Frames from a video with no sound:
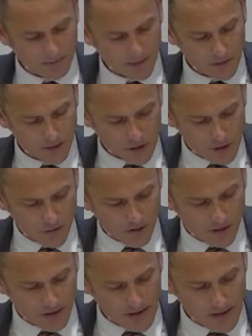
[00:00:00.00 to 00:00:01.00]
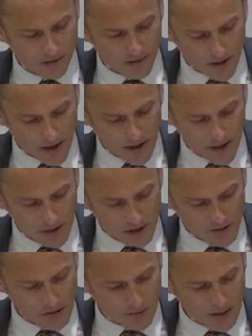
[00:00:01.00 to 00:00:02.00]
But You are near and I on
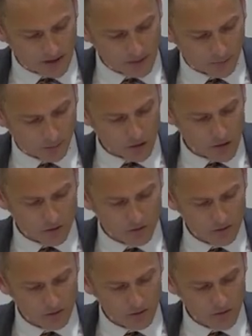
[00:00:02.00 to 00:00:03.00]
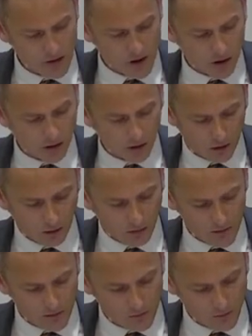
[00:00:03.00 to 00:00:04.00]
You depend, for true are
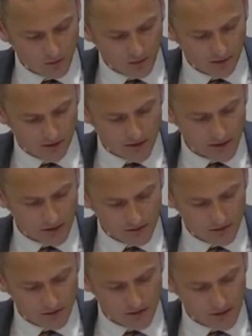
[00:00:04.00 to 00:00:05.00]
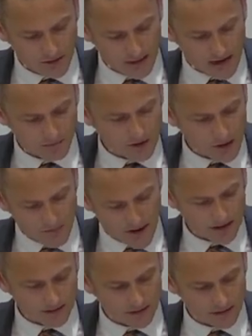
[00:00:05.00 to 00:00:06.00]
all the words that You have
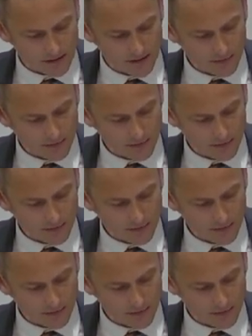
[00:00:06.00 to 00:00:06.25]
commanded.